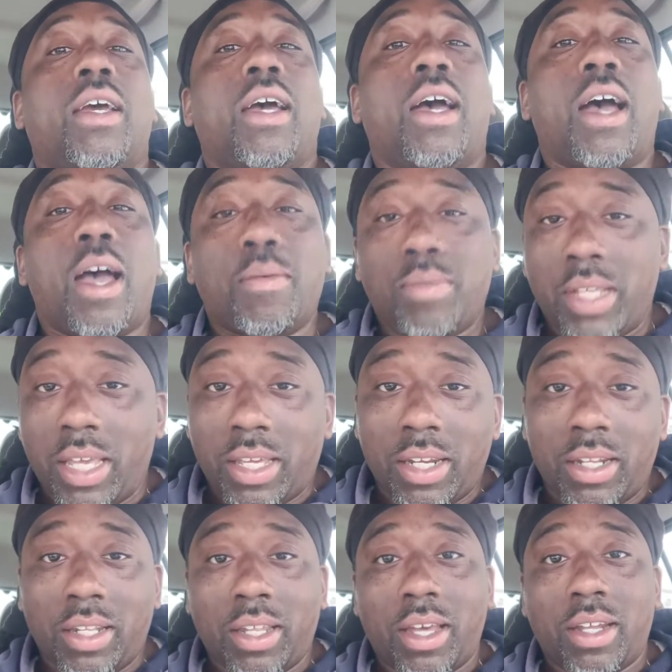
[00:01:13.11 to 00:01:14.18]
I'm taking
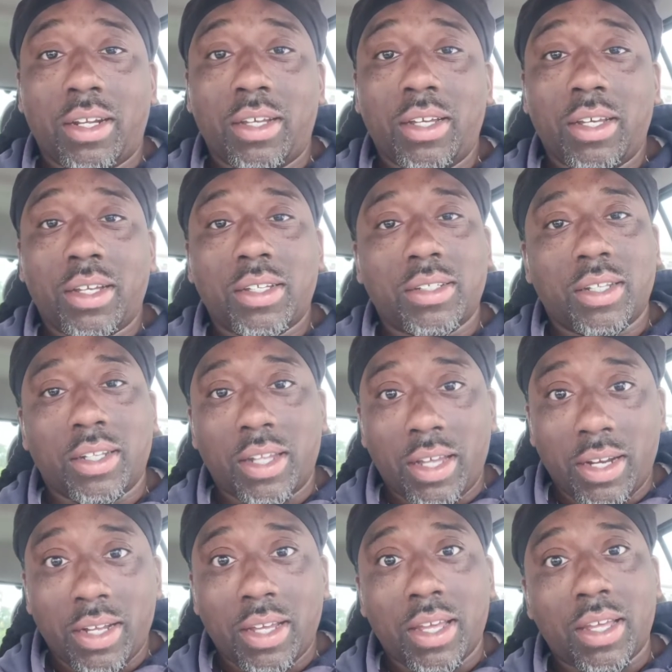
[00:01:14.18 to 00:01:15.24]
Atlanta because
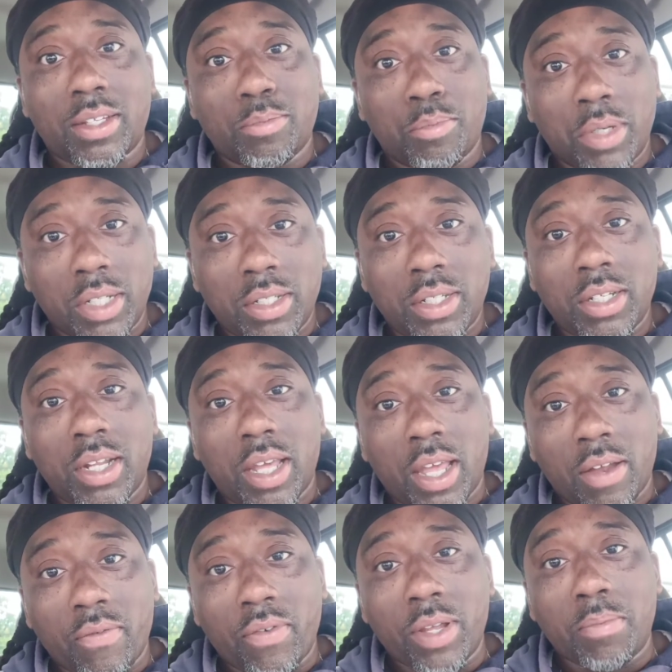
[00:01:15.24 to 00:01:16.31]
Atlanta has busted
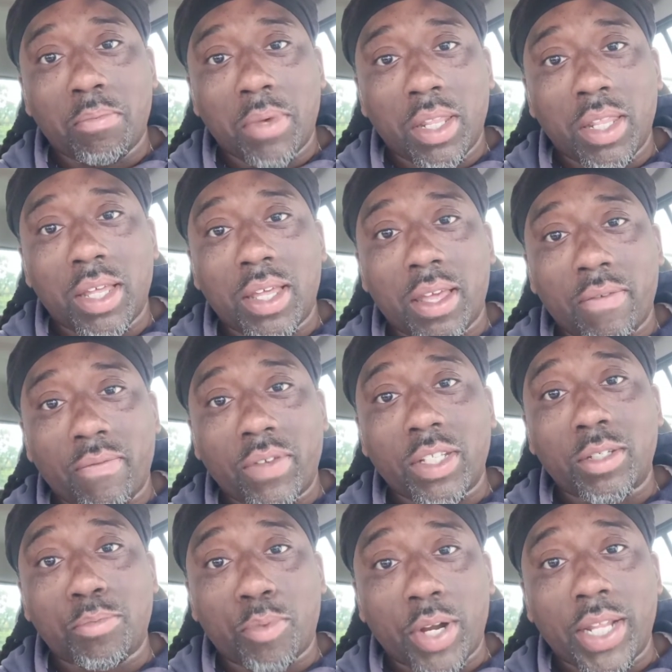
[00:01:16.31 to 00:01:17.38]
every mother effing
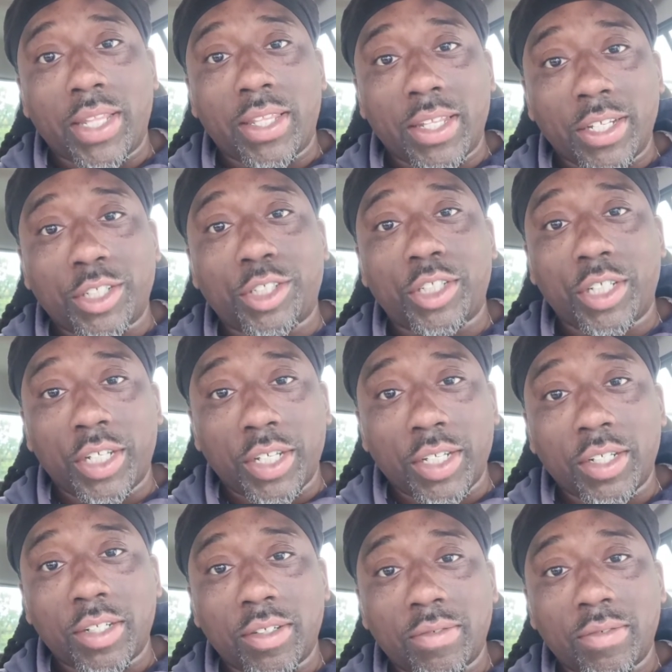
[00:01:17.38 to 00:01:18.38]
spread this year.